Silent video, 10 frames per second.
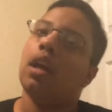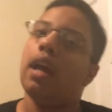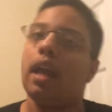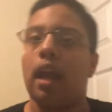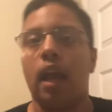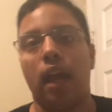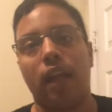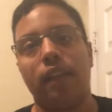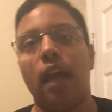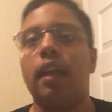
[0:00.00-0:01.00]
And,
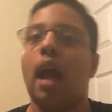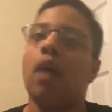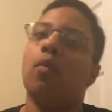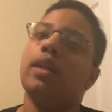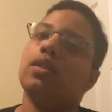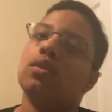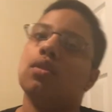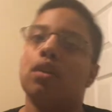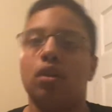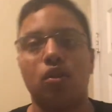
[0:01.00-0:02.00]
and then I went to
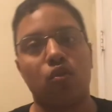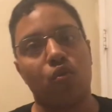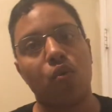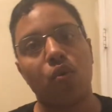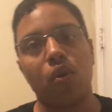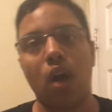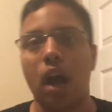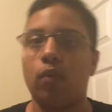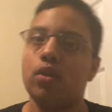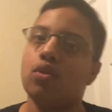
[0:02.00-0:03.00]
the group,
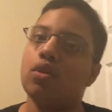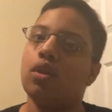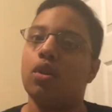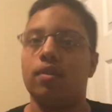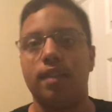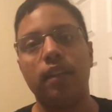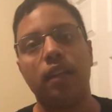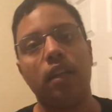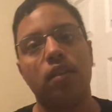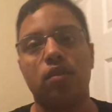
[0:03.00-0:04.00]
I went to the
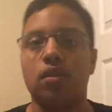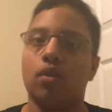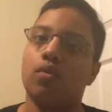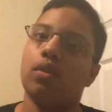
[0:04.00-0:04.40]
deli, to the